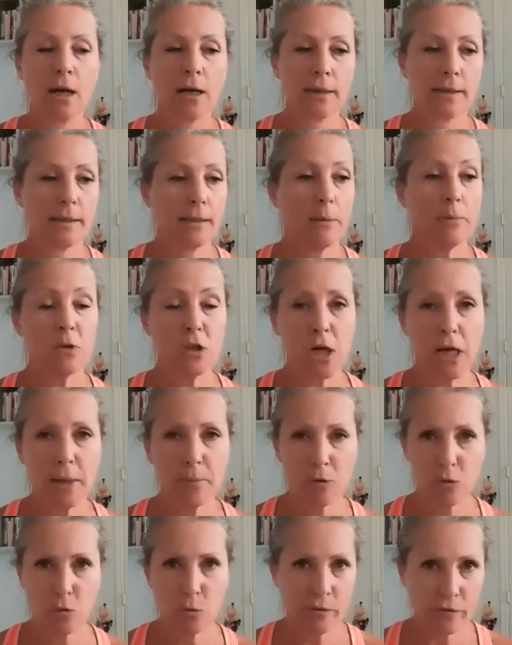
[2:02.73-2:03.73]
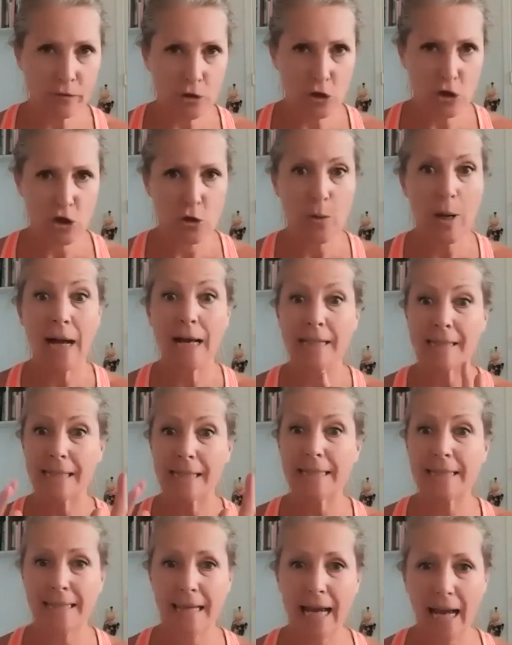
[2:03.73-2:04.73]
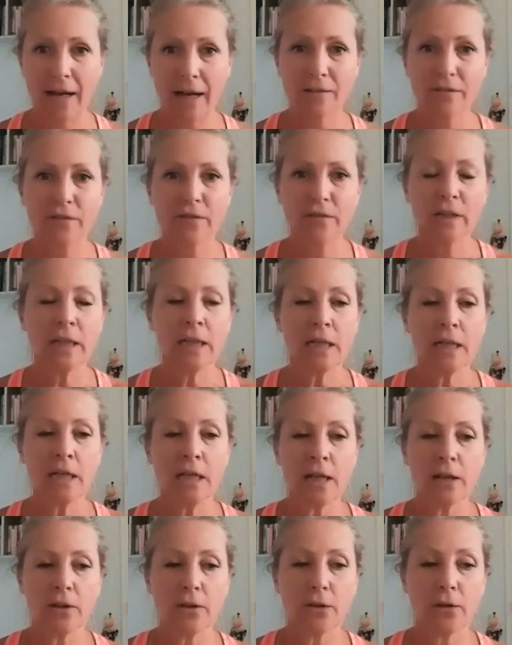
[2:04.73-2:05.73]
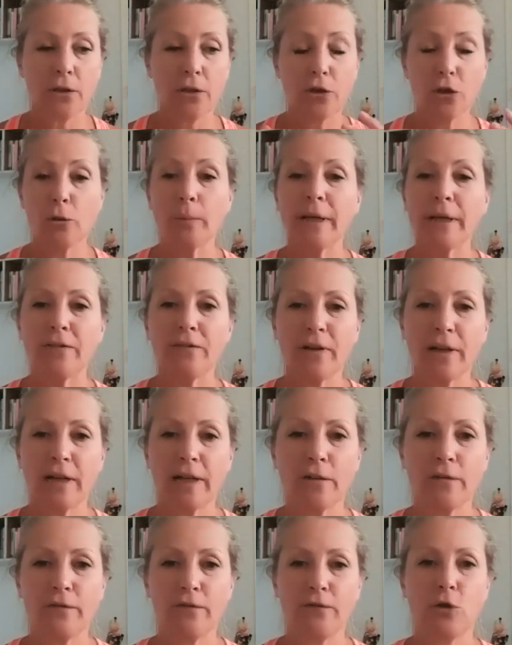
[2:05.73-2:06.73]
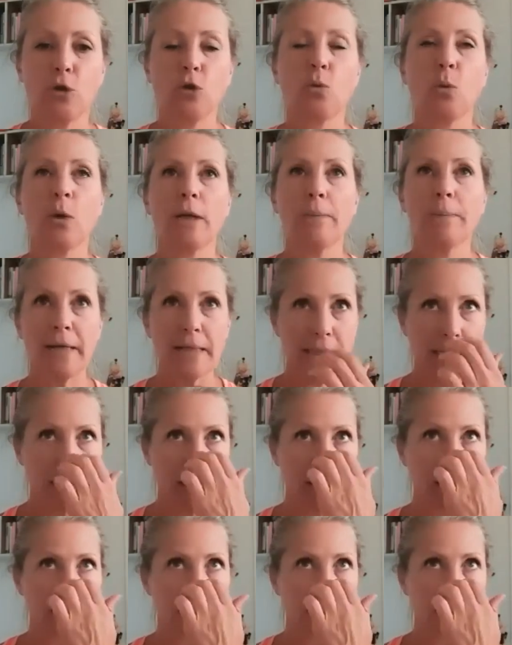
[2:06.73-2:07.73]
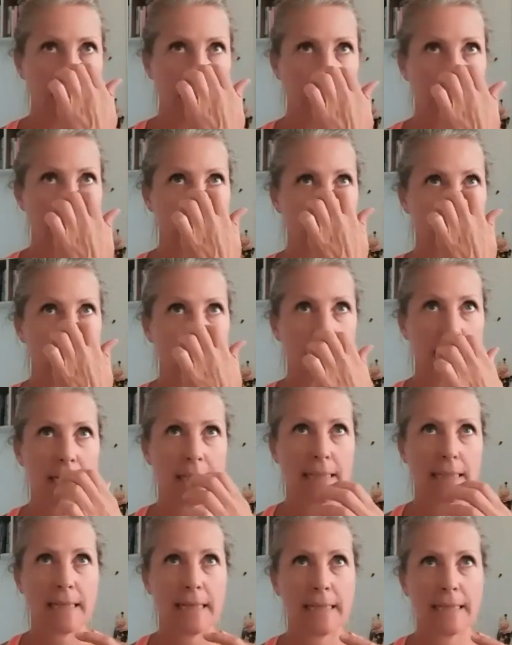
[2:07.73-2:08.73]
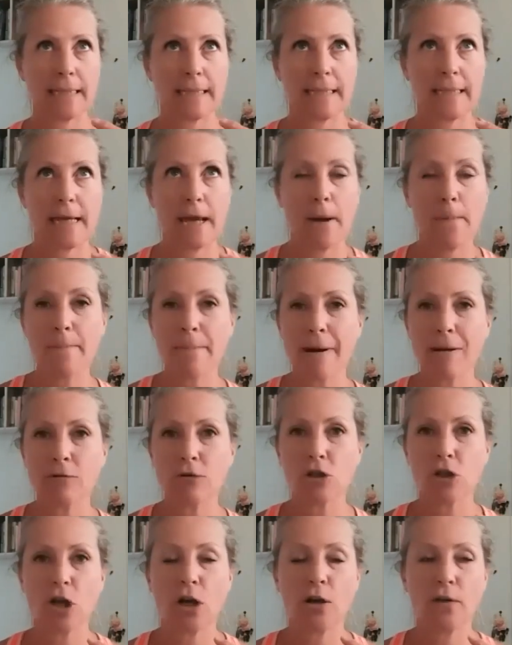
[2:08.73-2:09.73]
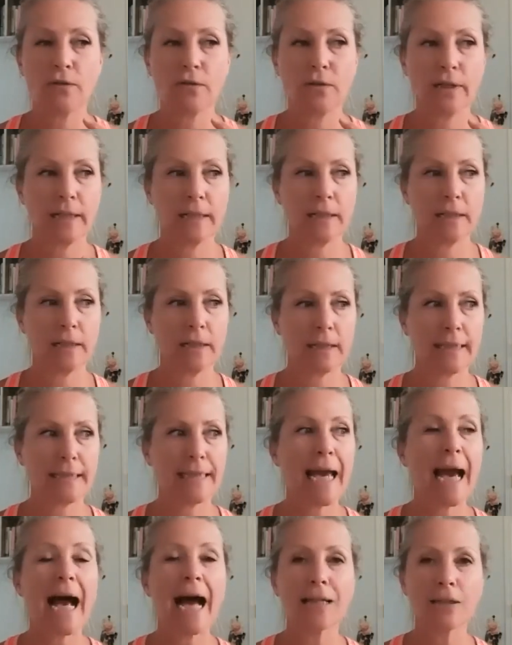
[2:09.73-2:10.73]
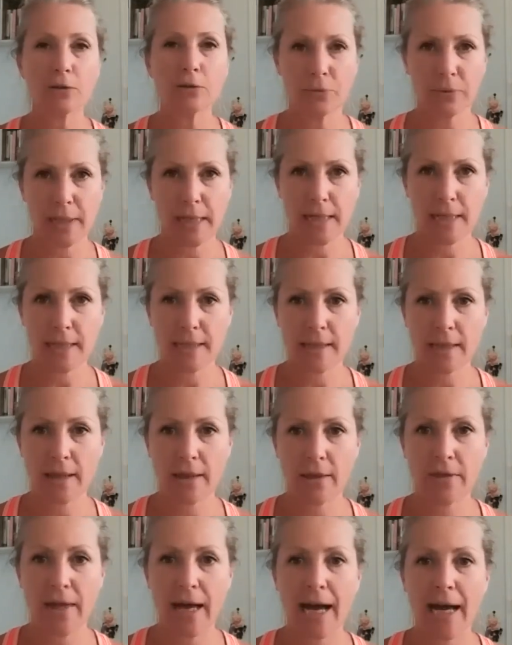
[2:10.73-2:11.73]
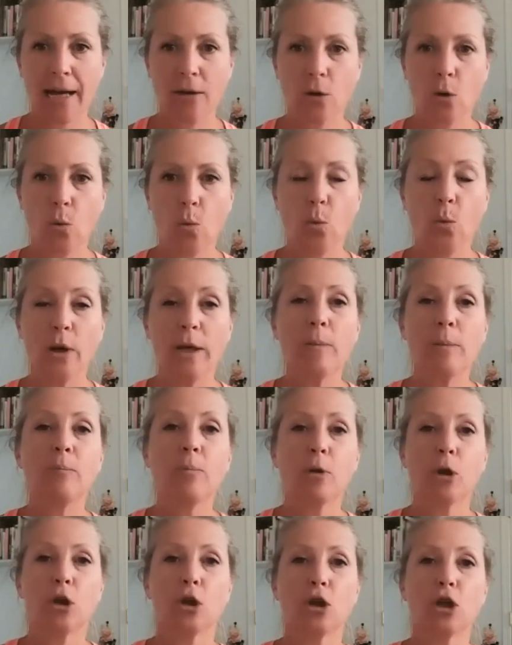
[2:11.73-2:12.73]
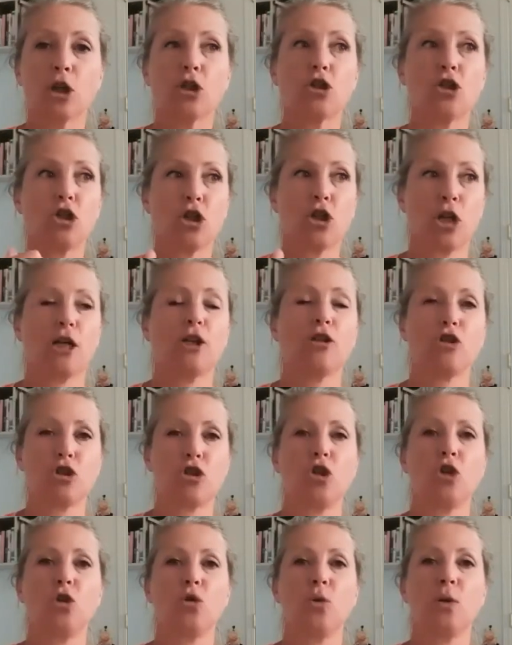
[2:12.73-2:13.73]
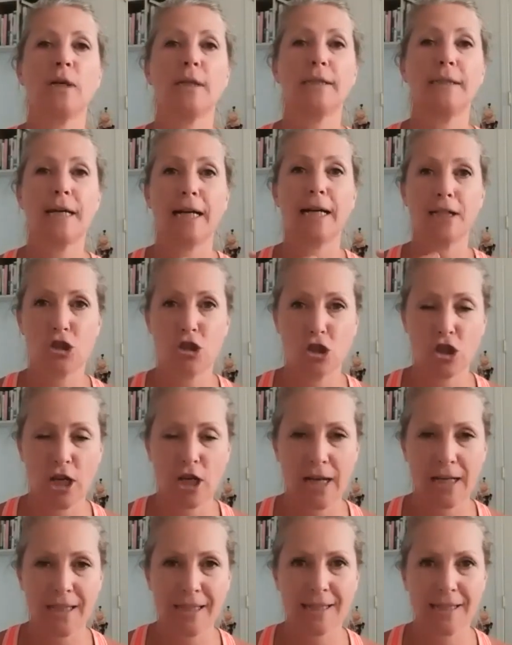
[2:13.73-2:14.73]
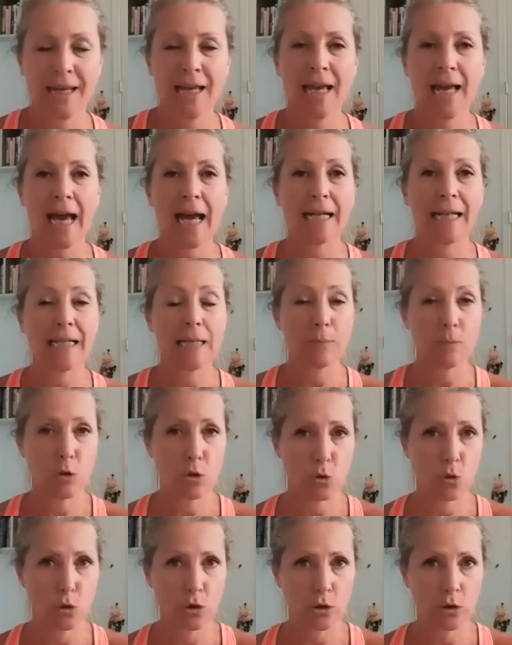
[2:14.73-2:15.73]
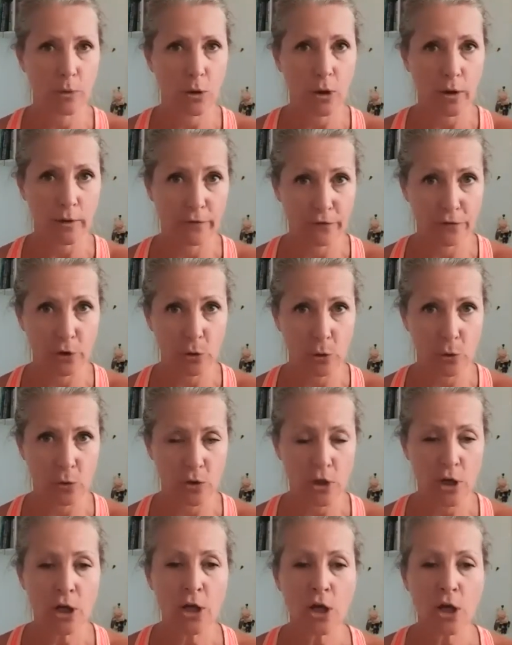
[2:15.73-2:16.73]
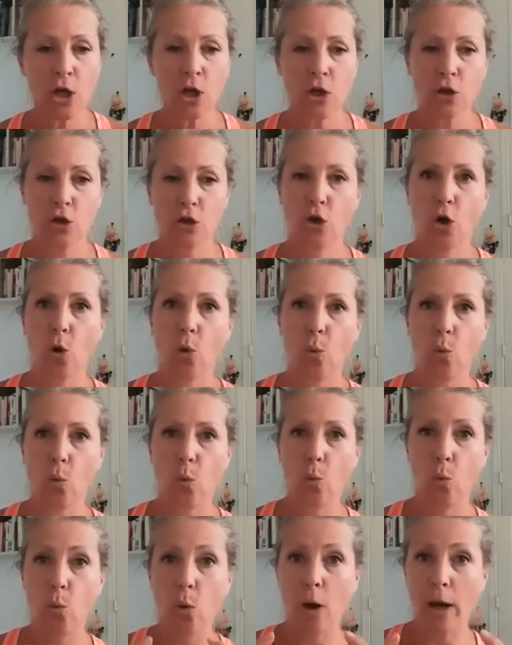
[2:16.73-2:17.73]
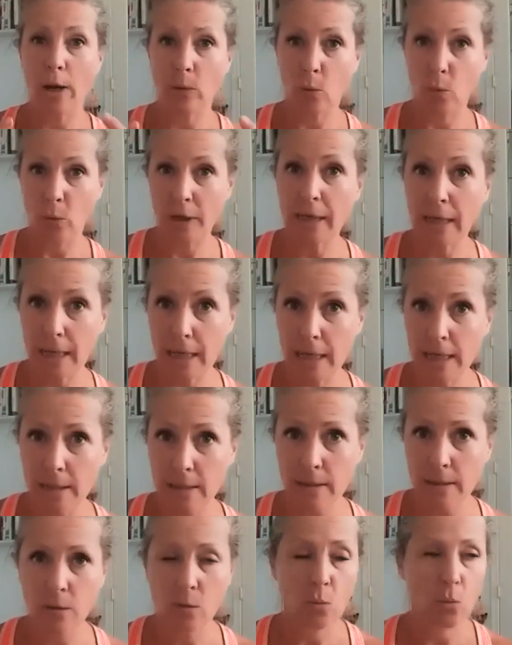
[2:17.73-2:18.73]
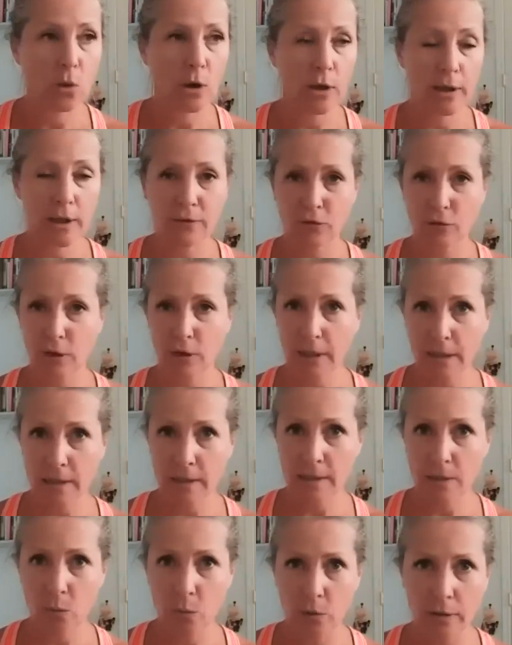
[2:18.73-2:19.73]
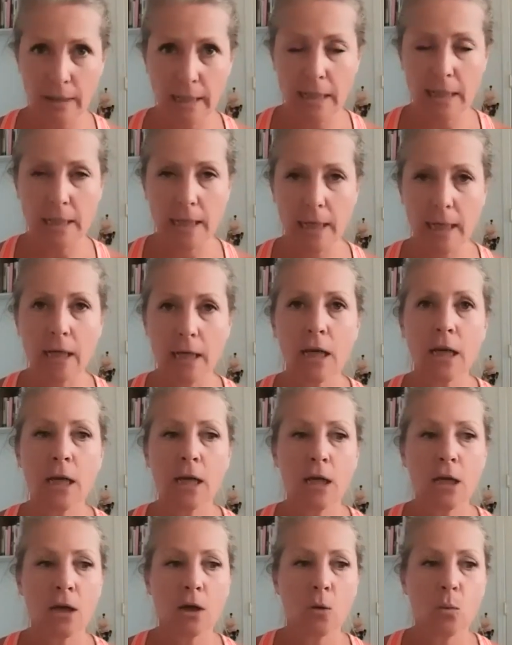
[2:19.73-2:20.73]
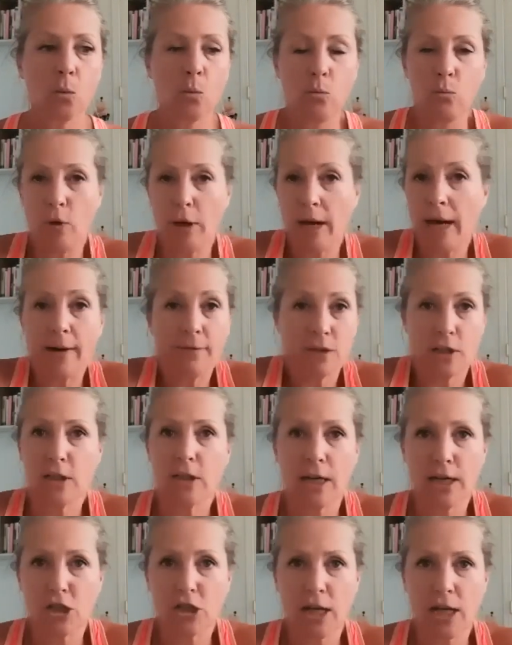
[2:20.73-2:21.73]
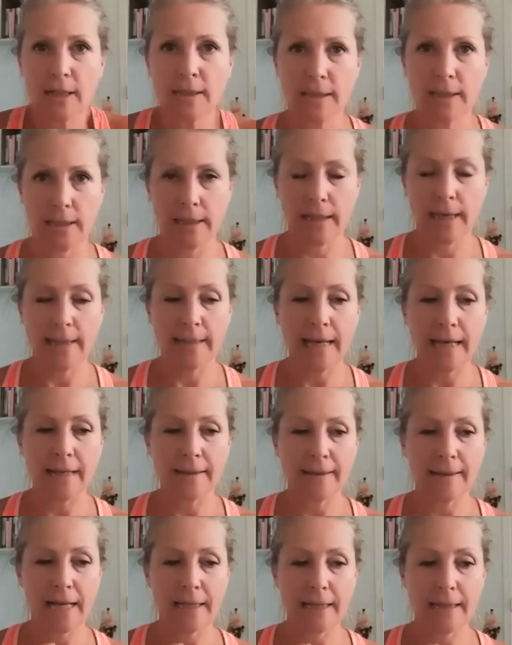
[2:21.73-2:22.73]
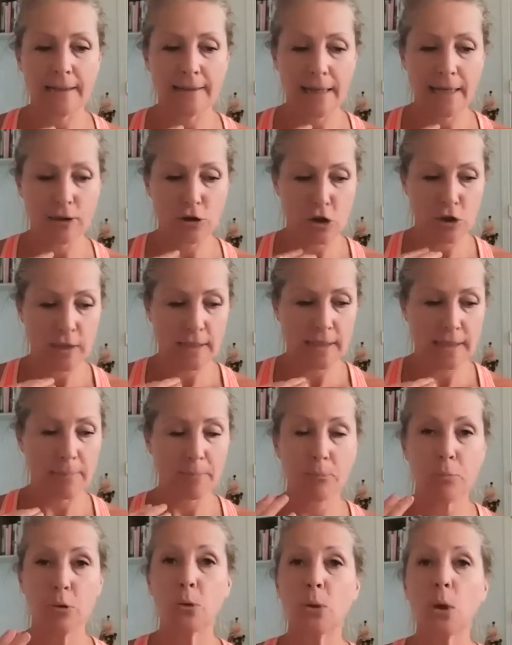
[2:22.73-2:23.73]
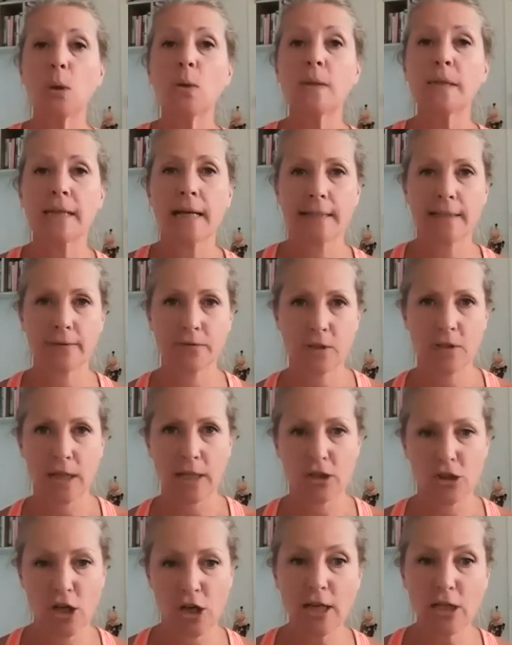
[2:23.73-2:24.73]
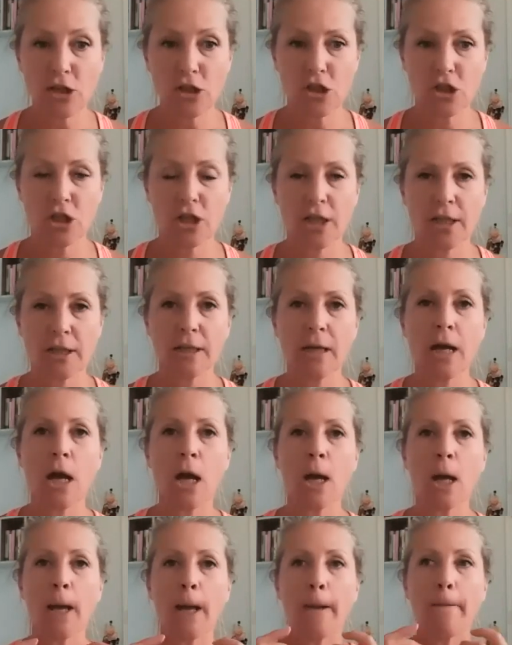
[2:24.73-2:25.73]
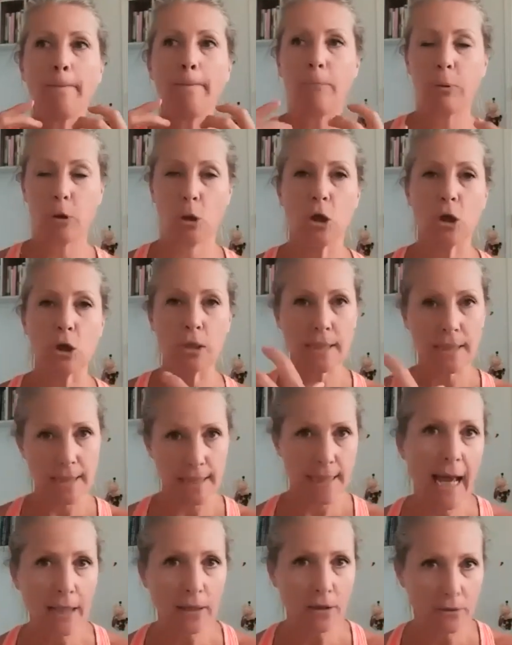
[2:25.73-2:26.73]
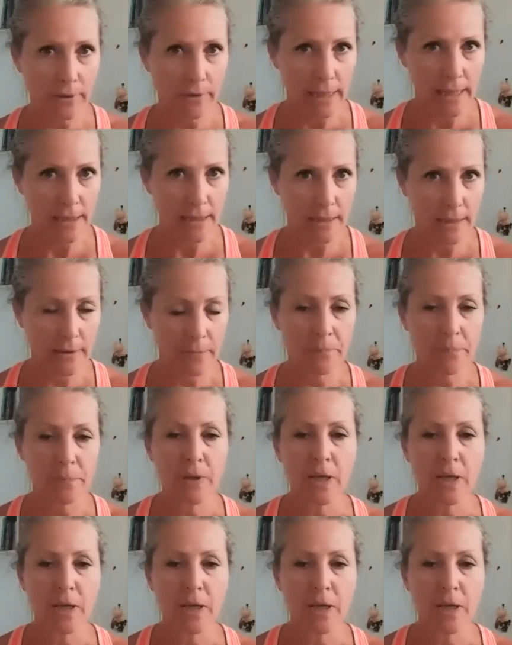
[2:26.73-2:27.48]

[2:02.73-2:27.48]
sometimes referred to as TEF, thermic effect of food, what it basically means is it's the amount of calories that we burn just to digest and absorb our food. So when we eat whatever it is that we're eating, we have to digest it, and that process of digestion burns calories.